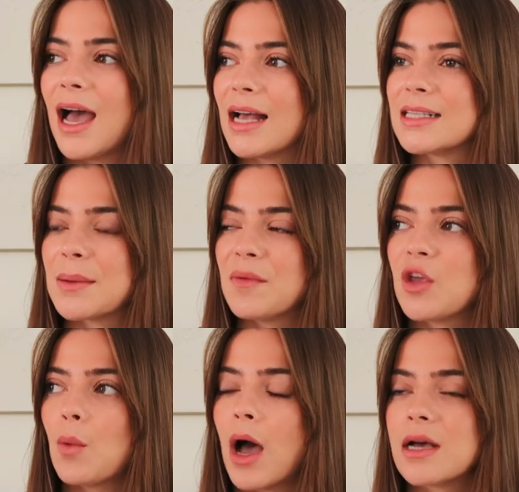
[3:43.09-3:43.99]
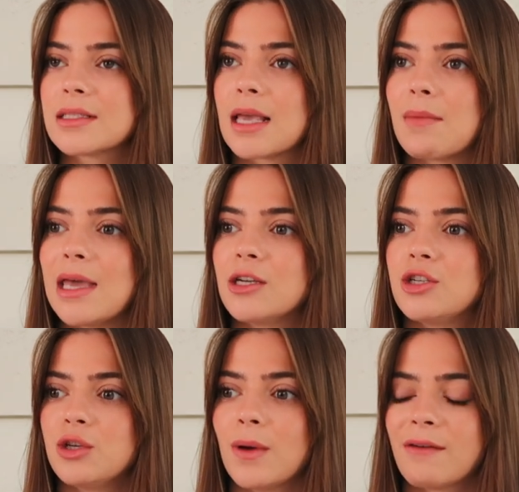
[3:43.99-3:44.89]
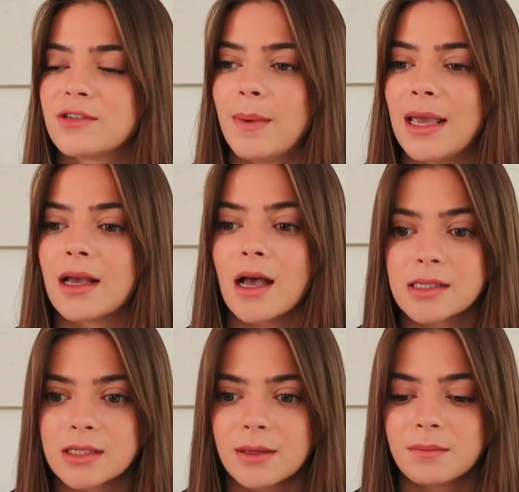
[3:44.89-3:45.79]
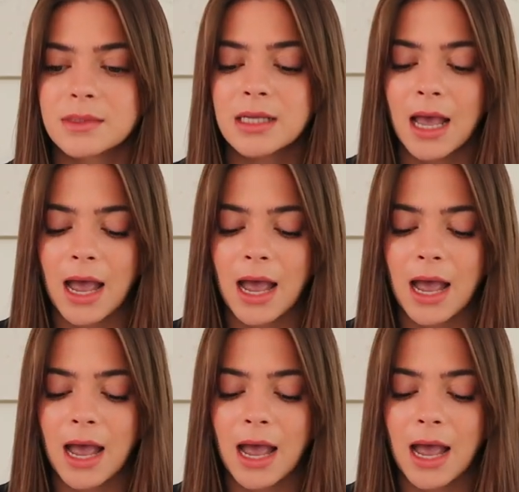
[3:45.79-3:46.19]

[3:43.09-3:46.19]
And some of you were asking me, do you have to pay customs?